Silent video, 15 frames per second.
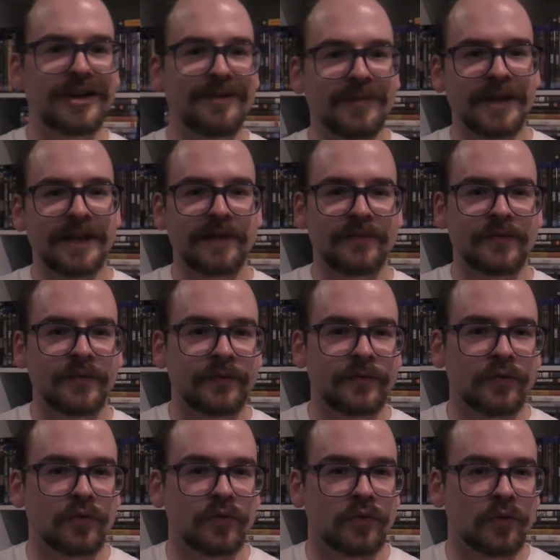Chameleon Films
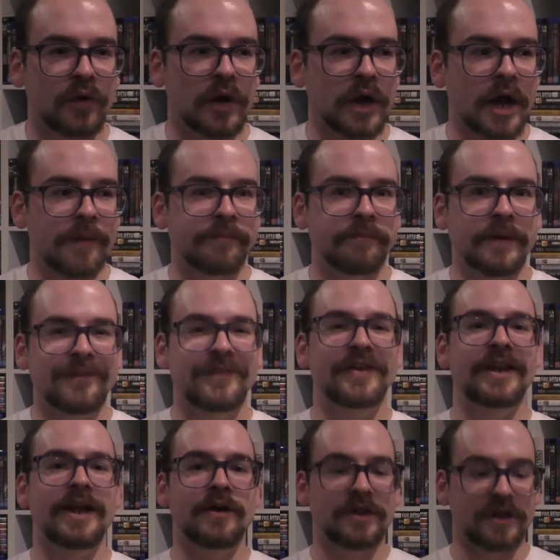for a couple months
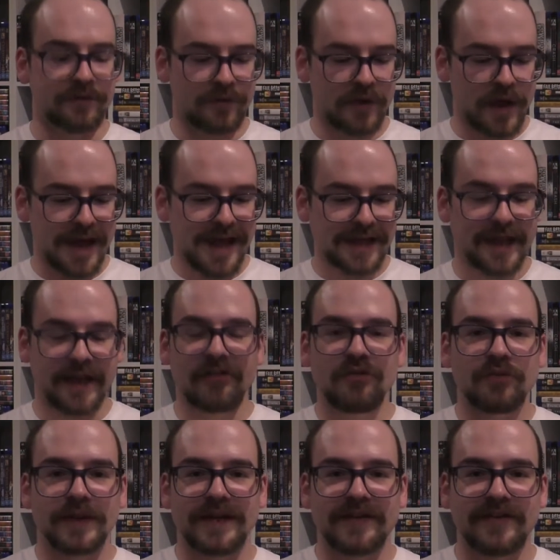now, and they
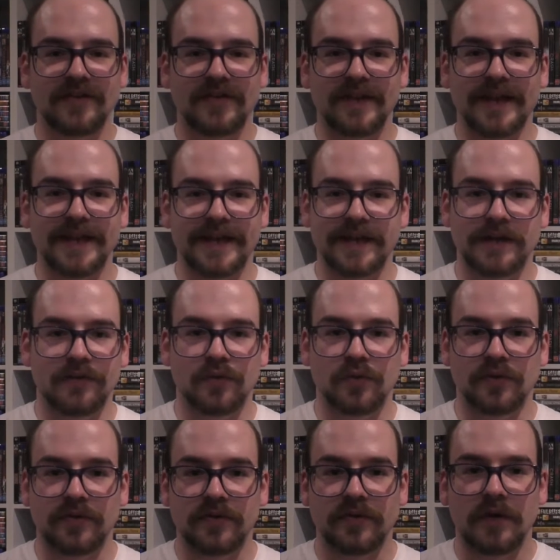actually released this at the end of
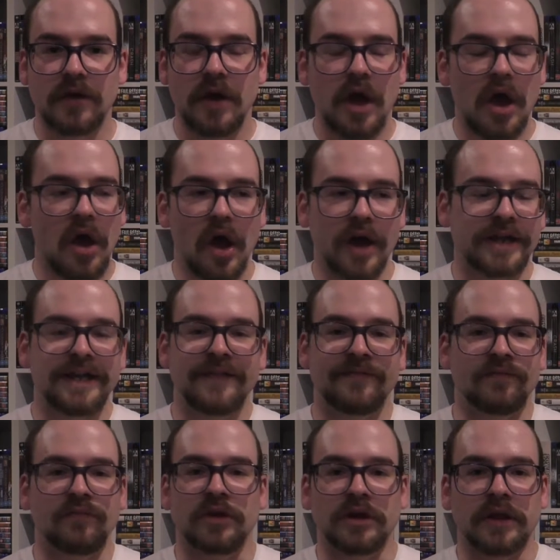August. I didn't
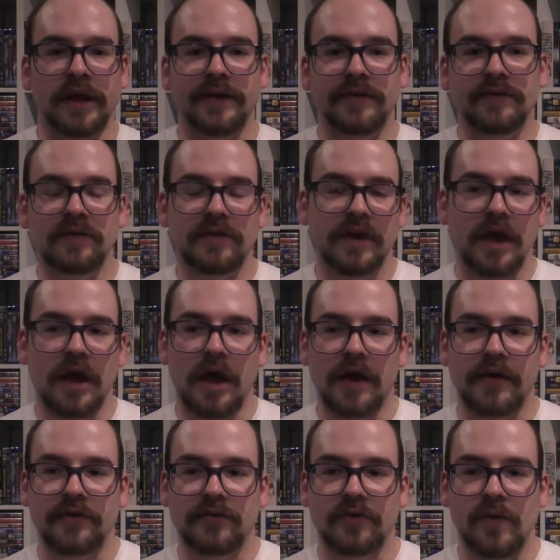even realize.
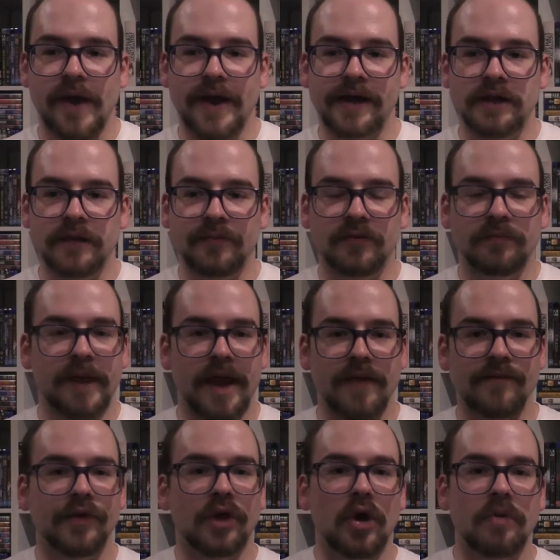So I ended up just
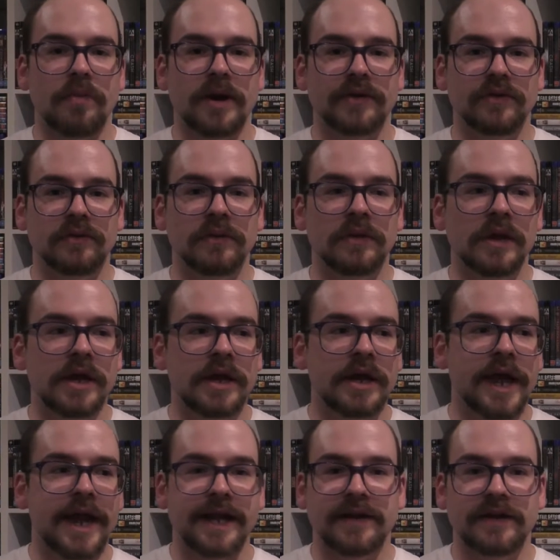paying for the whole bundle,
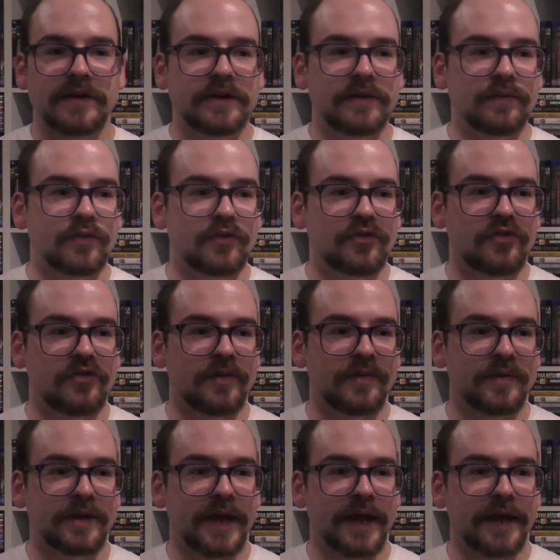and it was
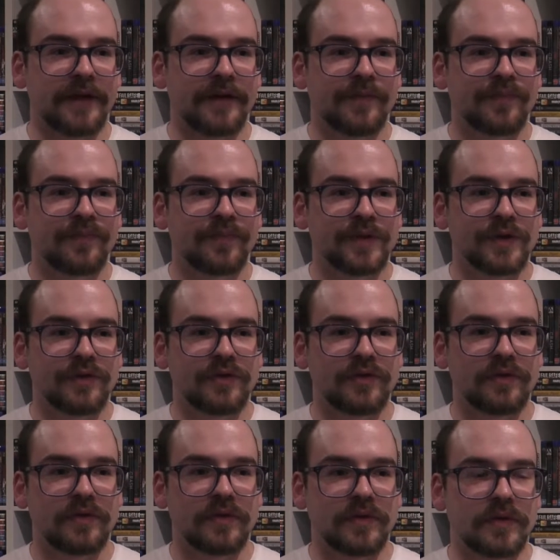shipped
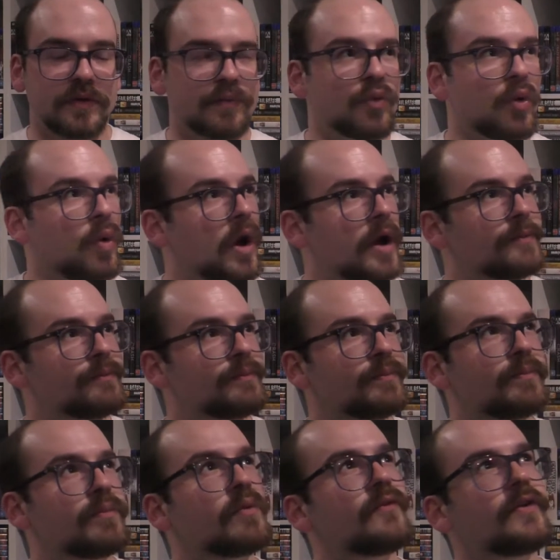I
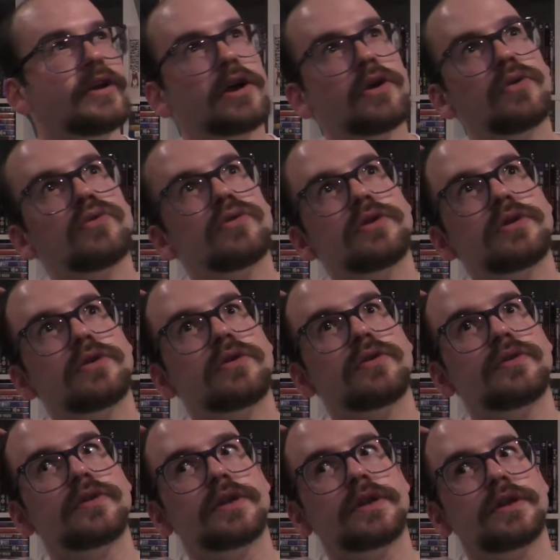think I ordered it
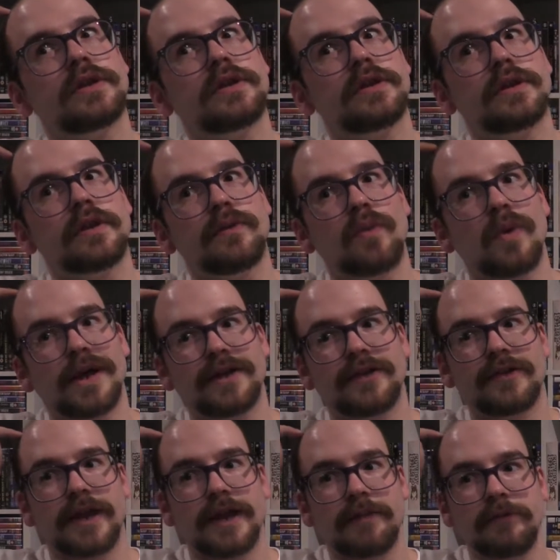on the
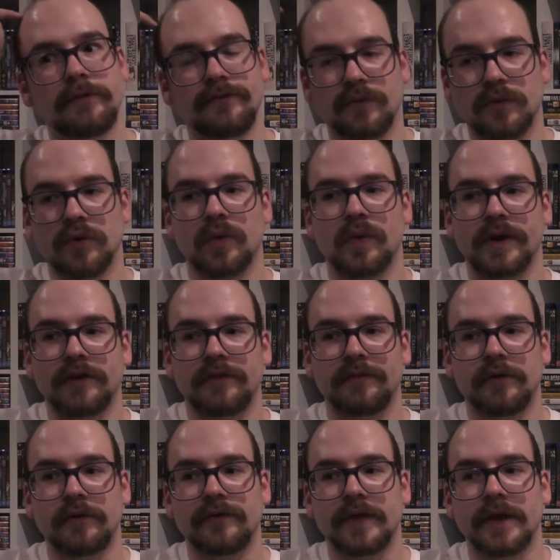Wednesday before the Queen's
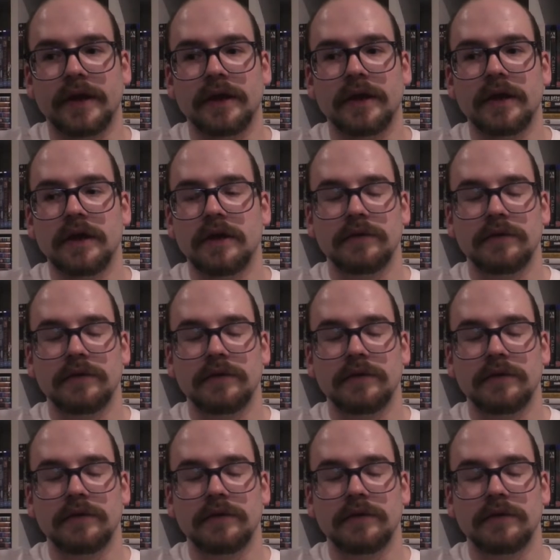birthday,